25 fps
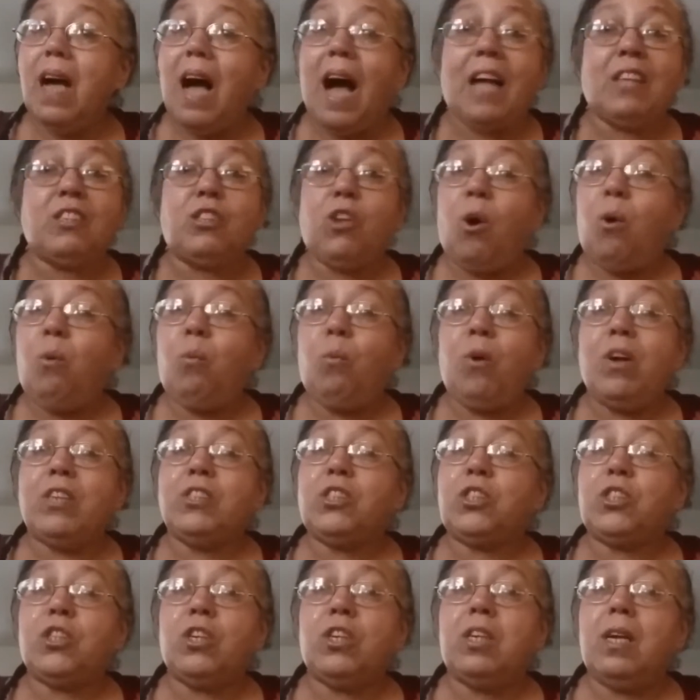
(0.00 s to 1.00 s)
I don't
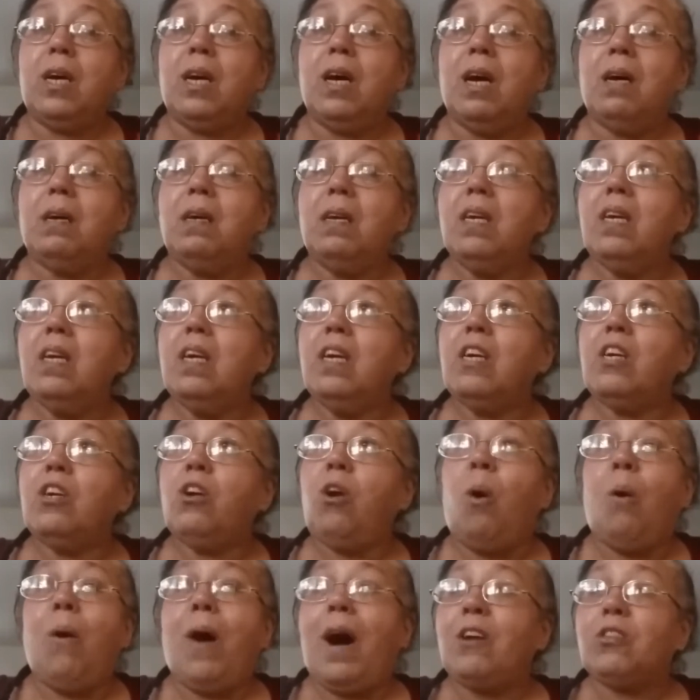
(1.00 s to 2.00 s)
want you to
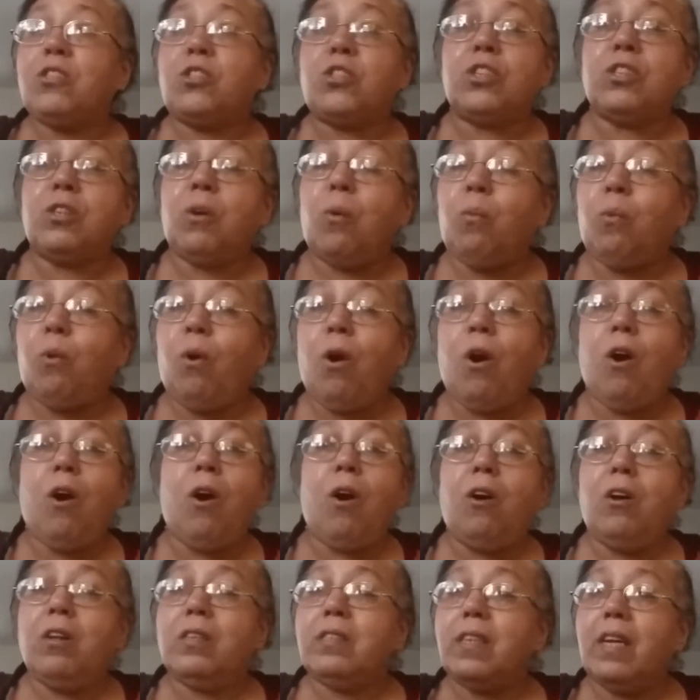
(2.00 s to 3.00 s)
go out to the
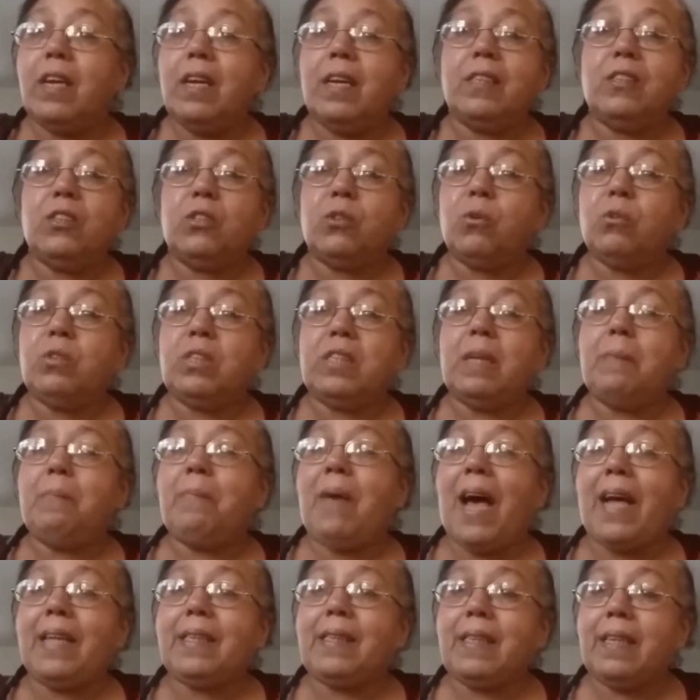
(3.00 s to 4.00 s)
world and do the
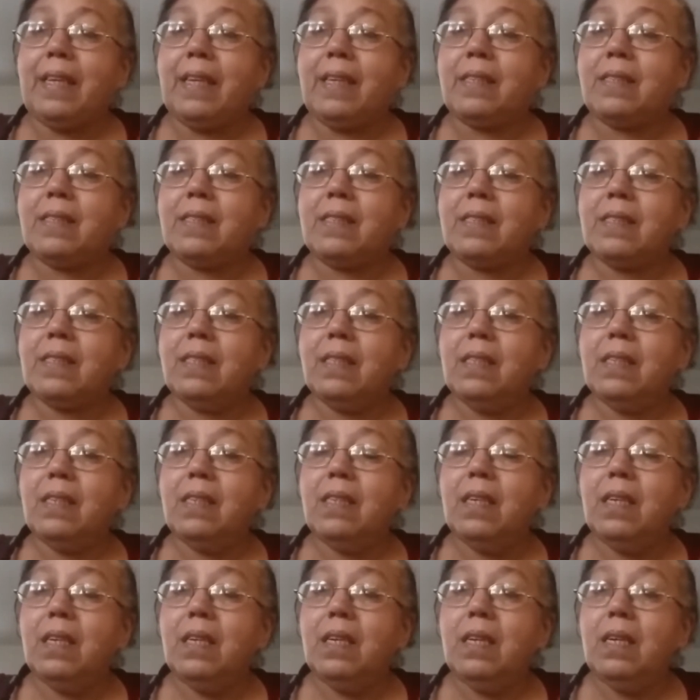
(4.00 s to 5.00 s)
bad things.
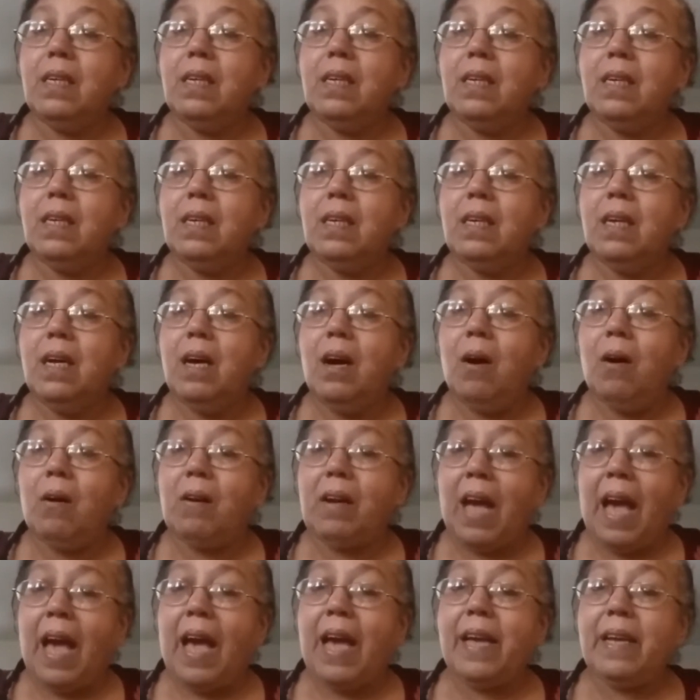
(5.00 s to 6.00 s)

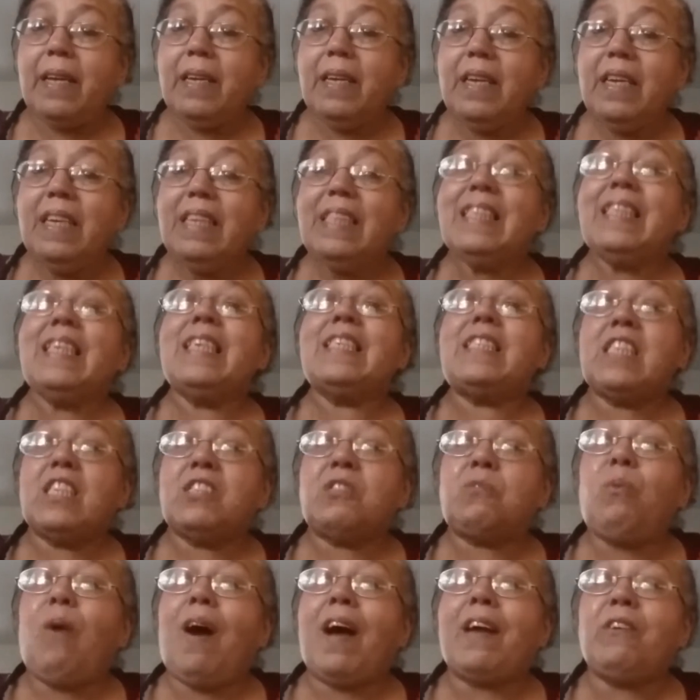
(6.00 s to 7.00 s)
Okay? This
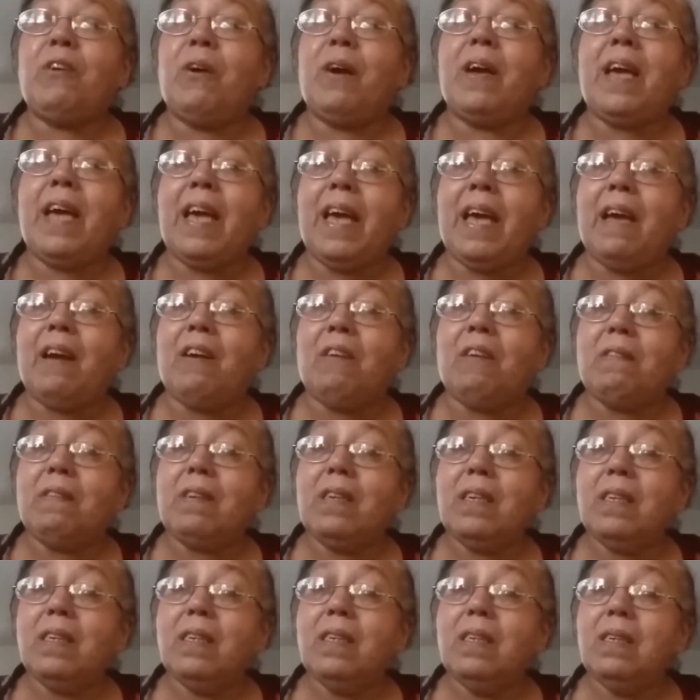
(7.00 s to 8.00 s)
is why you're
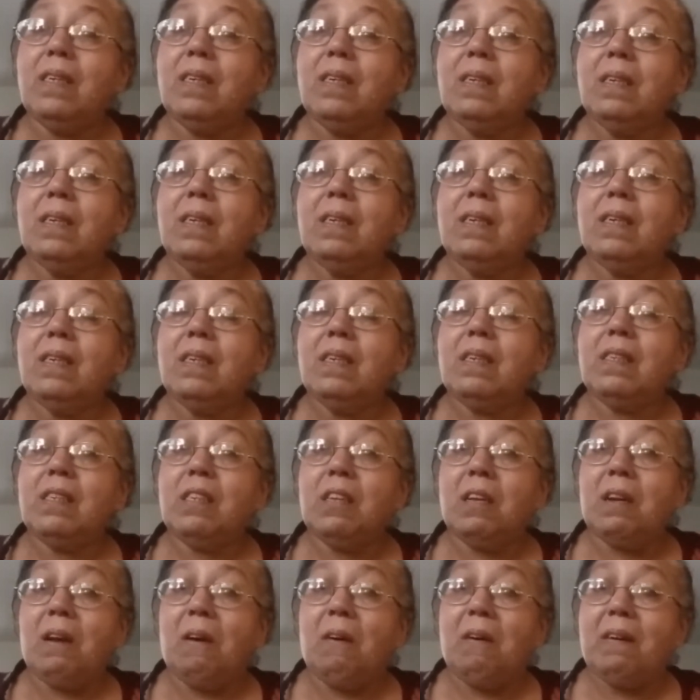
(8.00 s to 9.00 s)
here.
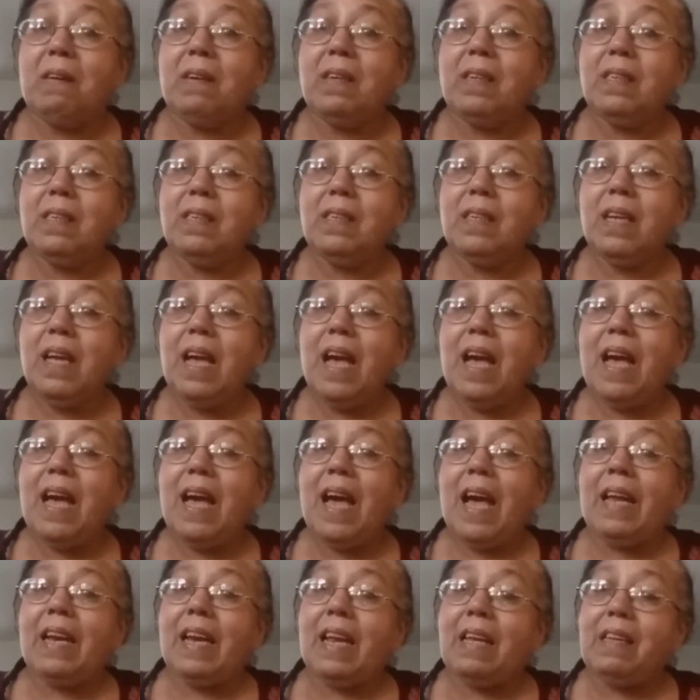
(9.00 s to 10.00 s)
You know?
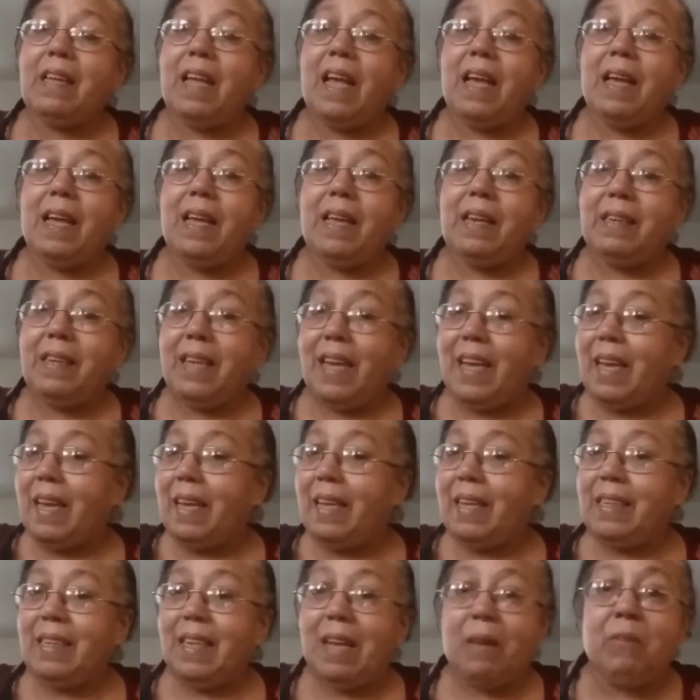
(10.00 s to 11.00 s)
And
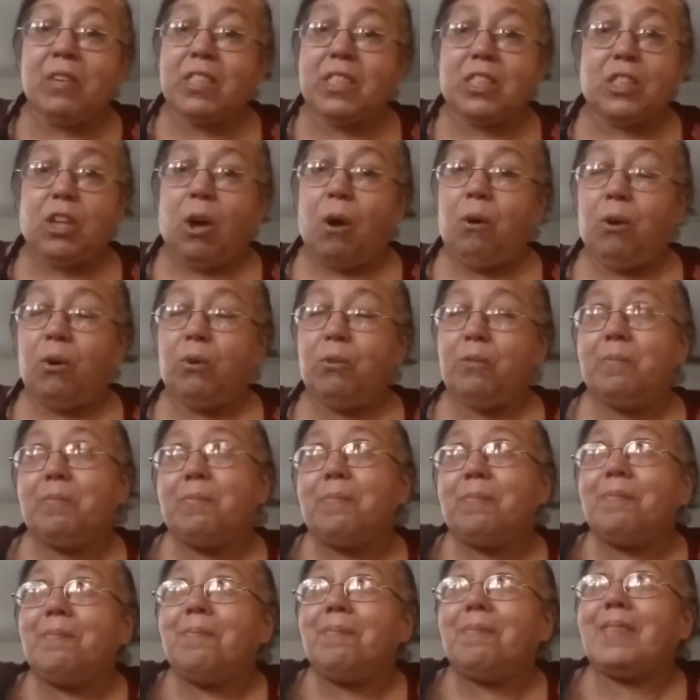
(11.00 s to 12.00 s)
it was so,
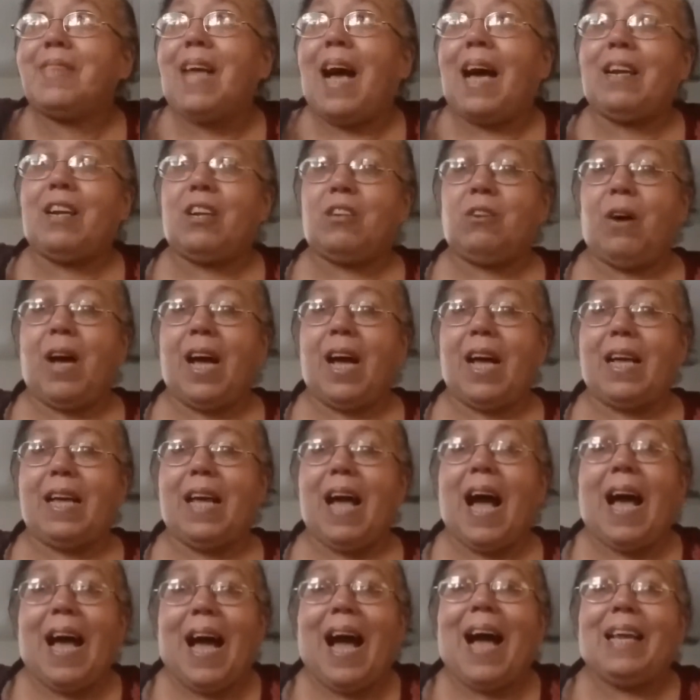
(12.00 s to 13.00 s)
I don't know,
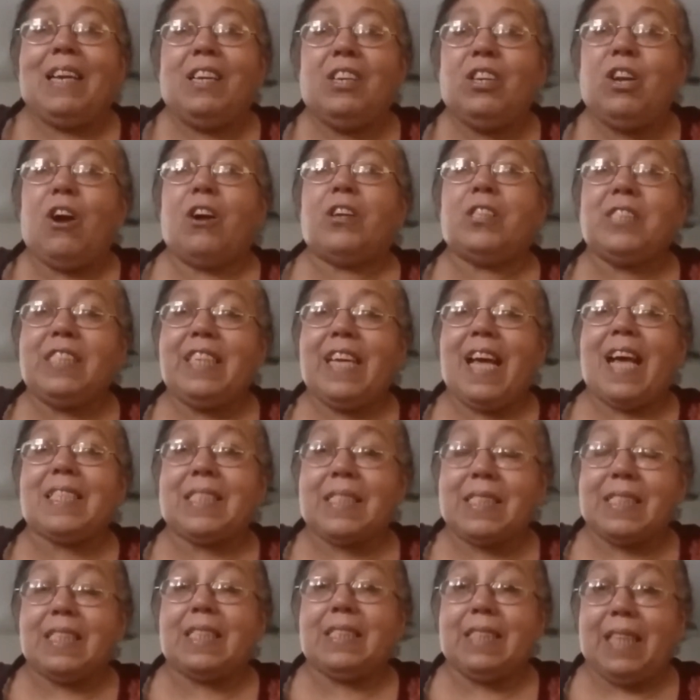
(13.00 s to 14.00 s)
I learned
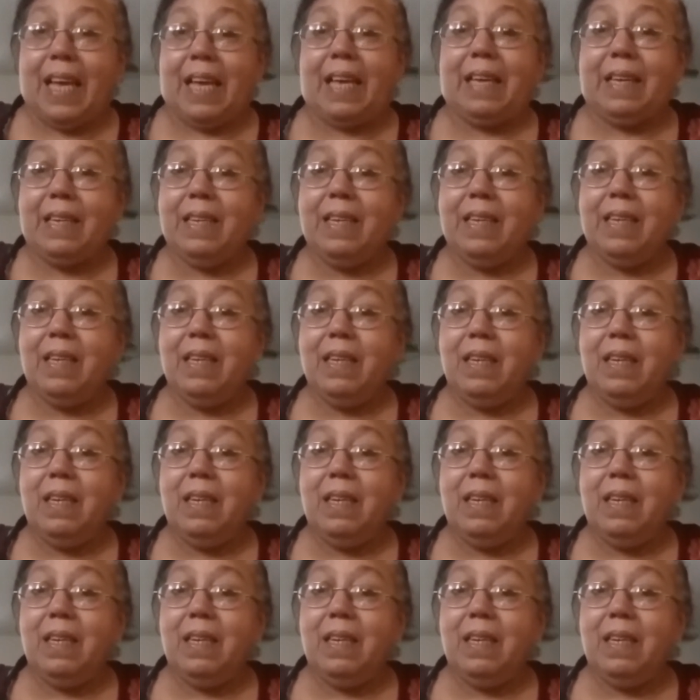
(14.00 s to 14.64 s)
yesterday